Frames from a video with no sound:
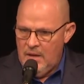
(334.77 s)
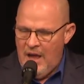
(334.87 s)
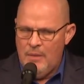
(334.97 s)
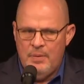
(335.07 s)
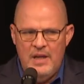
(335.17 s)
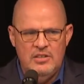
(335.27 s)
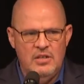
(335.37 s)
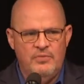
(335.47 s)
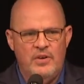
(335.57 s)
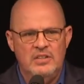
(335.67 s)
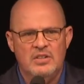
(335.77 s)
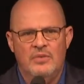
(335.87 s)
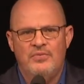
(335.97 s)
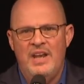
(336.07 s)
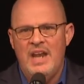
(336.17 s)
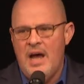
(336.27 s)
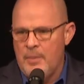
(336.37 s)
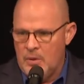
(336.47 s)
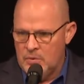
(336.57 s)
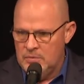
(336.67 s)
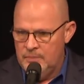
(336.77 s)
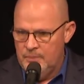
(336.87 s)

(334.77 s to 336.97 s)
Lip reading: Our pension funds are phenomenal.